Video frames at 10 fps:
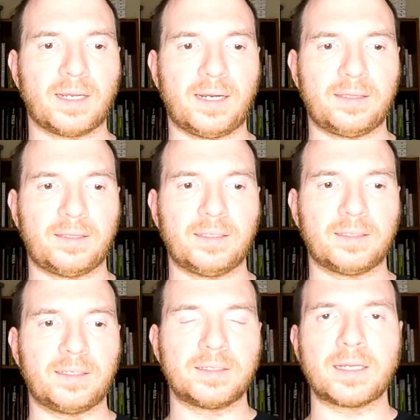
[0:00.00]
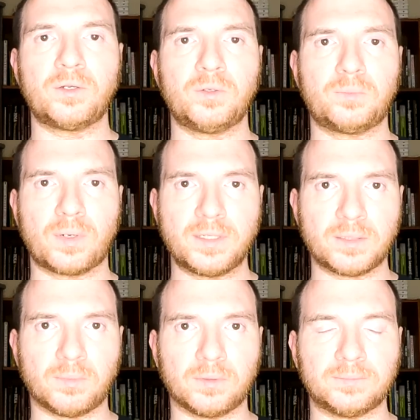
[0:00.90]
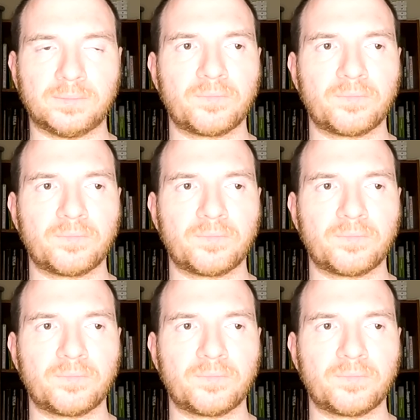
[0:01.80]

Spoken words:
I think that is a good principle.